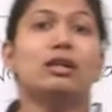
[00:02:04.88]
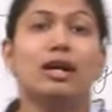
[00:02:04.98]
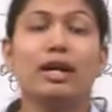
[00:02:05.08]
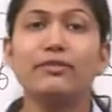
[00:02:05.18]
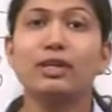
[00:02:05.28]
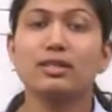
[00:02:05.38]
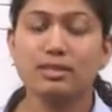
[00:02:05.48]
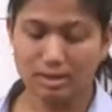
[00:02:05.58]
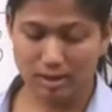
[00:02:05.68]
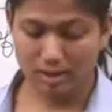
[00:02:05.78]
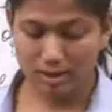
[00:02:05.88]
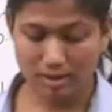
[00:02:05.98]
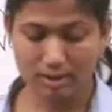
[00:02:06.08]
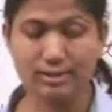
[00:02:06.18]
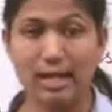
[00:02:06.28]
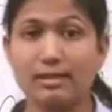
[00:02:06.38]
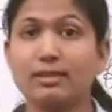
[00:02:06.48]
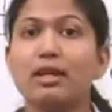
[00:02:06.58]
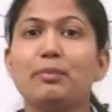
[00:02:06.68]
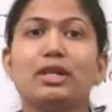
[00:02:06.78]
Here we can say that
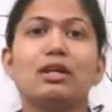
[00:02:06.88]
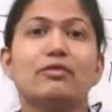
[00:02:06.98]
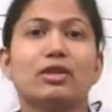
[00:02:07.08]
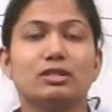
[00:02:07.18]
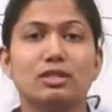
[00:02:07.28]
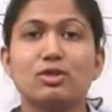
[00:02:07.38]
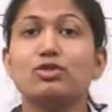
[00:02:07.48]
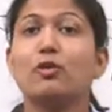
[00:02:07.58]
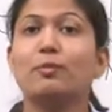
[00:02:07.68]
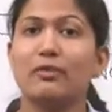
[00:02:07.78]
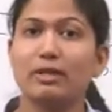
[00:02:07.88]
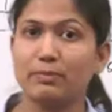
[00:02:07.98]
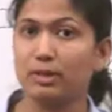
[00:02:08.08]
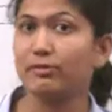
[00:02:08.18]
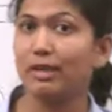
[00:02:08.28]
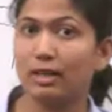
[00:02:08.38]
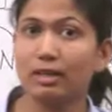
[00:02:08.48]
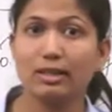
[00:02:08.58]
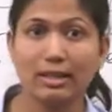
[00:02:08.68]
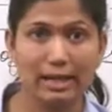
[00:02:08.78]
there are many advantages of power
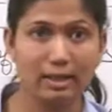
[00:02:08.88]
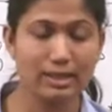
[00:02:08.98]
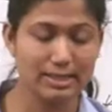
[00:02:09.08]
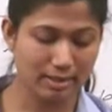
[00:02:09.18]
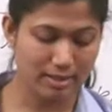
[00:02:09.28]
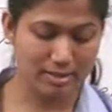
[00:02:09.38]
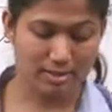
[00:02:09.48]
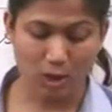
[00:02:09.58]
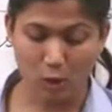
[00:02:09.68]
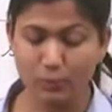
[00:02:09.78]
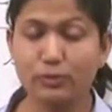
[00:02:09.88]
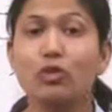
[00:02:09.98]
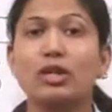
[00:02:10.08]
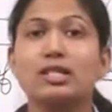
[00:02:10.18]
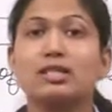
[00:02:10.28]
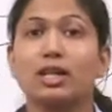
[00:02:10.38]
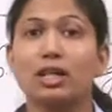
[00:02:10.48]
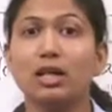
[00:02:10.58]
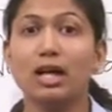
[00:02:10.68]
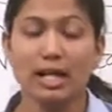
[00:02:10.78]
amplifier, like it increases the output voltage
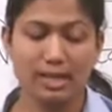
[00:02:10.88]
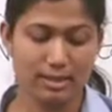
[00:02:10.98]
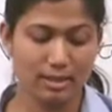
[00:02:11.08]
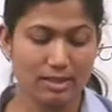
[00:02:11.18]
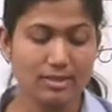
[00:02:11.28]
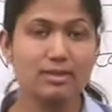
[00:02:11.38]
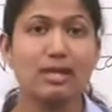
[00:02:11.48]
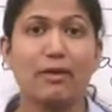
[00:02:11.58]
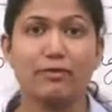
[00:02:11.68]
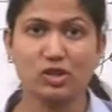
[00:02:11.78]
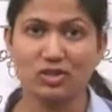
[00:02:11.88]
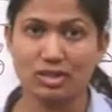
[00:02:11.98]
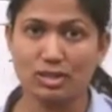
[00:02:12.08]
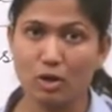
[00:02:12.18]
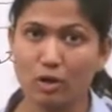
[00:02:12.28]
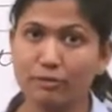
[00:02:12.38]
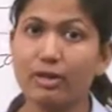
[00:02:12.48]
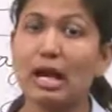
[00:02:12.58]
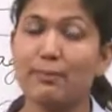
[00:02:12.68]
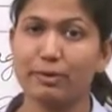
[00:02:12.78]
gain, it increases the efficiency of
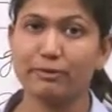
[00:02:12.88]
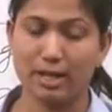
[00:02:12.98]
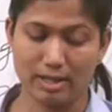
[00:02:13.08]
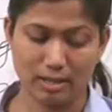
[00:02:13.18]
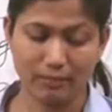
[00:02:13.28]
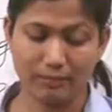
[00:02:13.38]
amplifier.